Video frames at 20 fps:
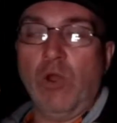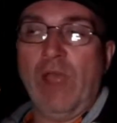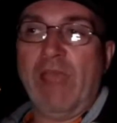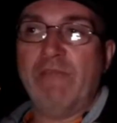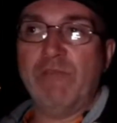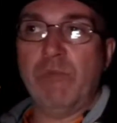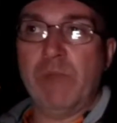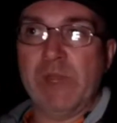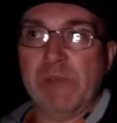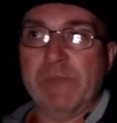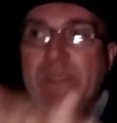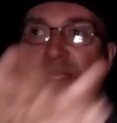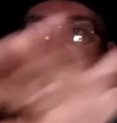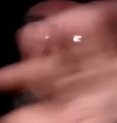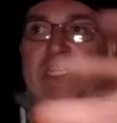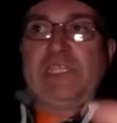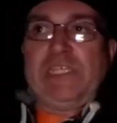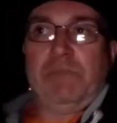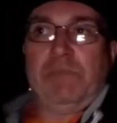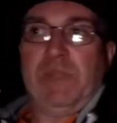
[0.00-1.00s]
everybody will be
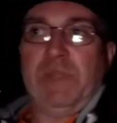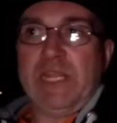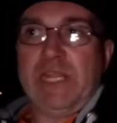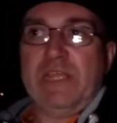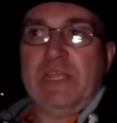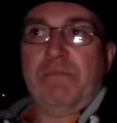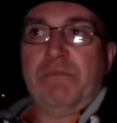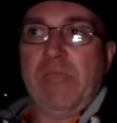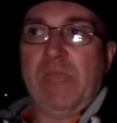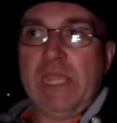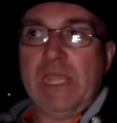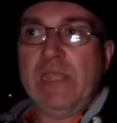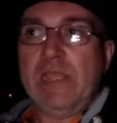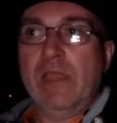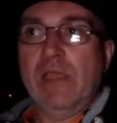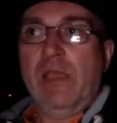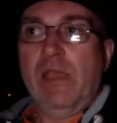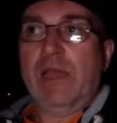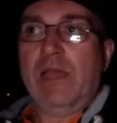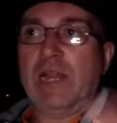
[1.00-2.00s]
sitting beneath me,
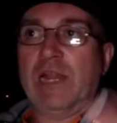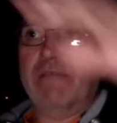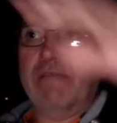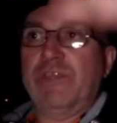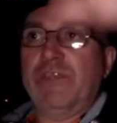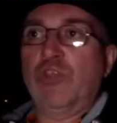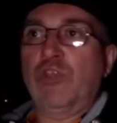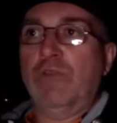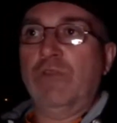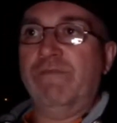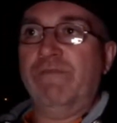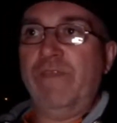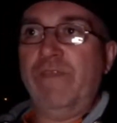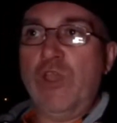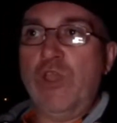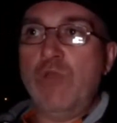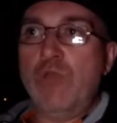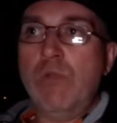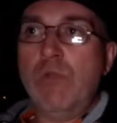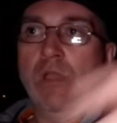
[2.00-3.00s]
and I'll have the good
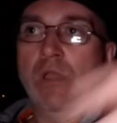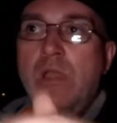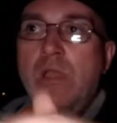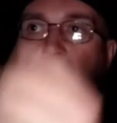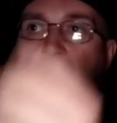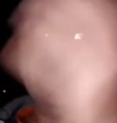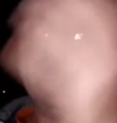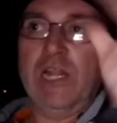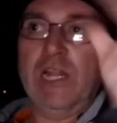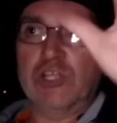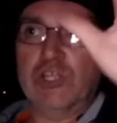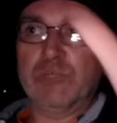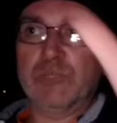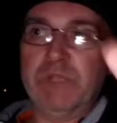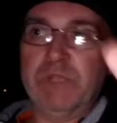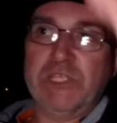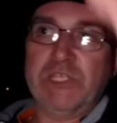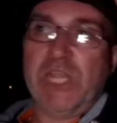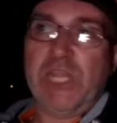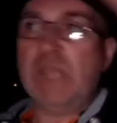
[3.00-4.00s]
view, and it'll
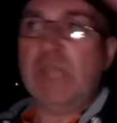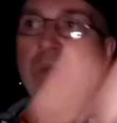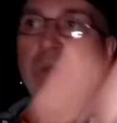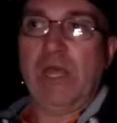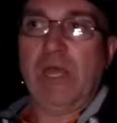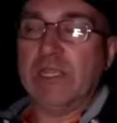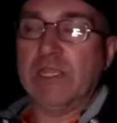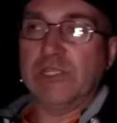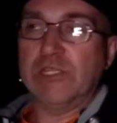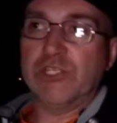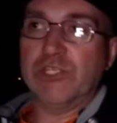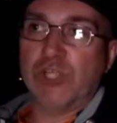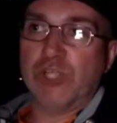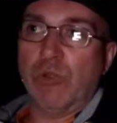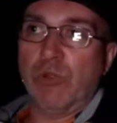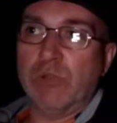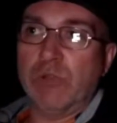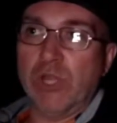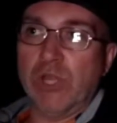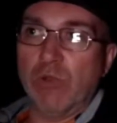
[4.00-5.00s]
just be stabilized.
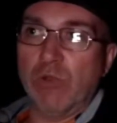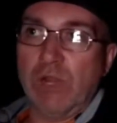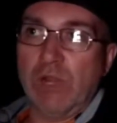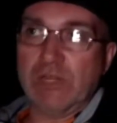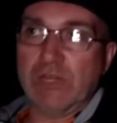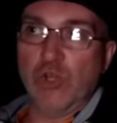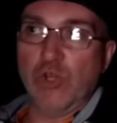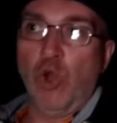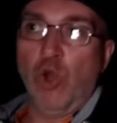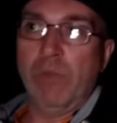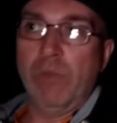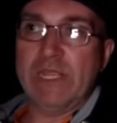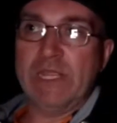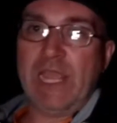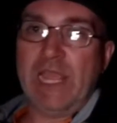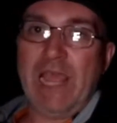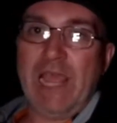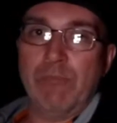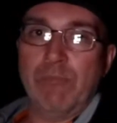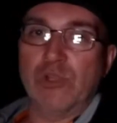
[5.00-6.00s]
So like normally
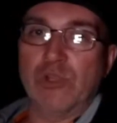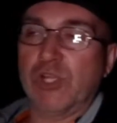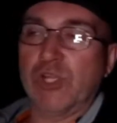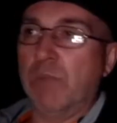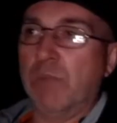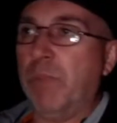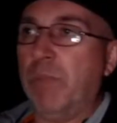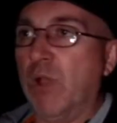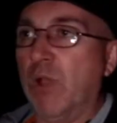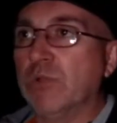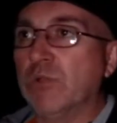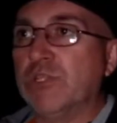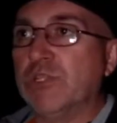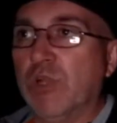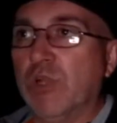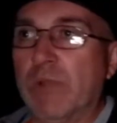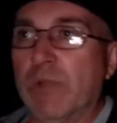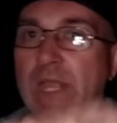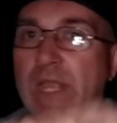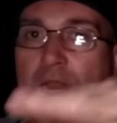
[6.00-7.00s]
cameras on a
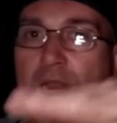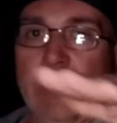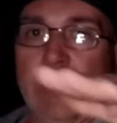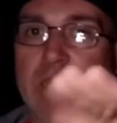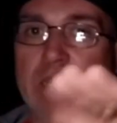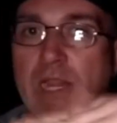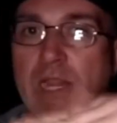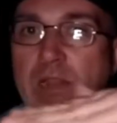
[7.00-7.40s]
boat, you know what they're like,